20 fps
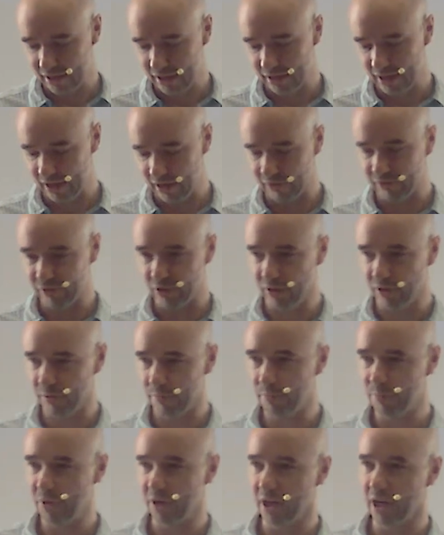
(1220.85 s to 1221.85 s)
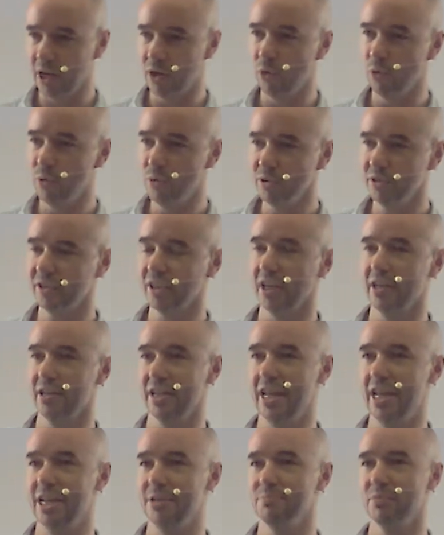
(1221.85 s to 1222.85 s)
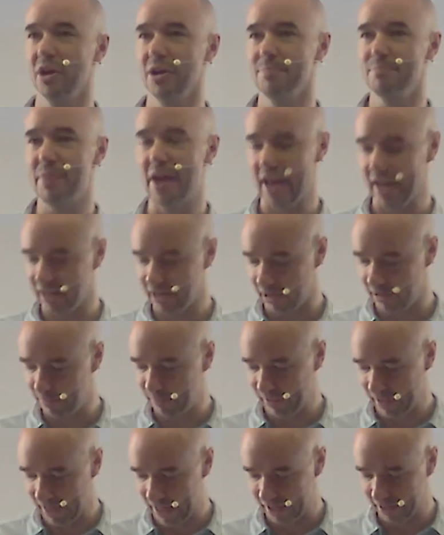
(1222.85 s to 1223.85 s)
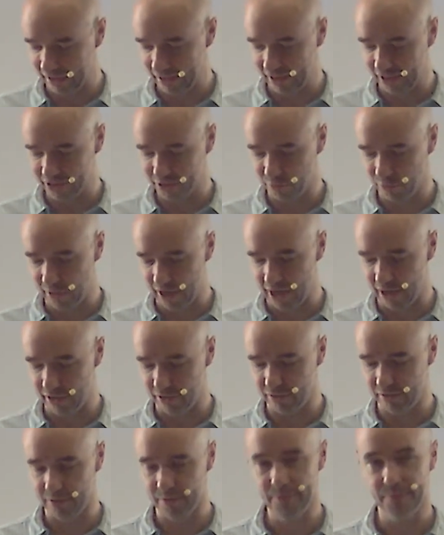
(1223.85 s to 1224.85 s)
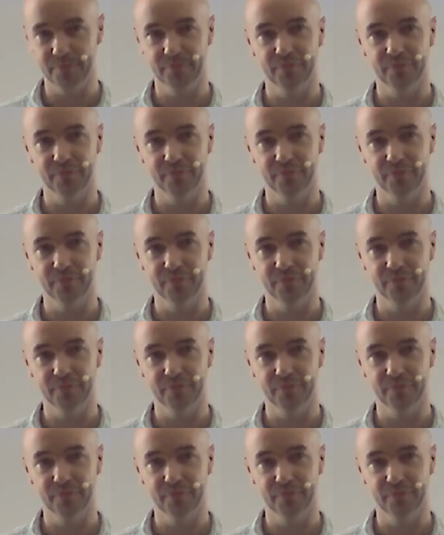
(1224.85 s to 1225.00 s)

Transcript: But I also need my backup plan as well.